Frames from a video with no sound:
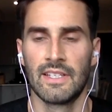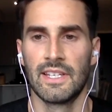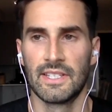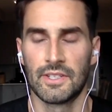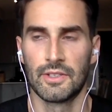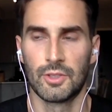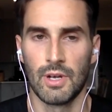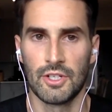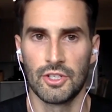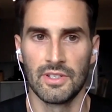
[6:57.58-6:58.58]
Yeah, that's a good
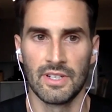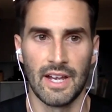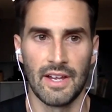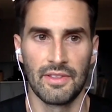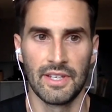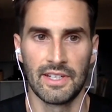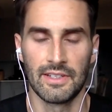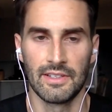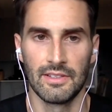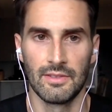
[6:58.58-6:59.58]
question. I
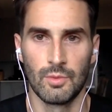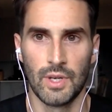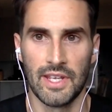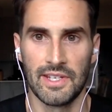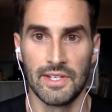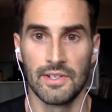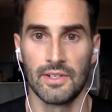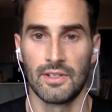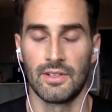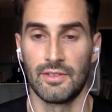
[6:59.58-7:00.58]
think when I
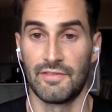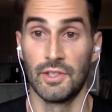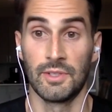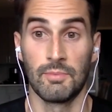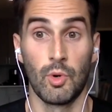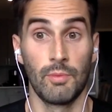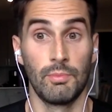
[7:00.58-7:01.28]
hear feeling more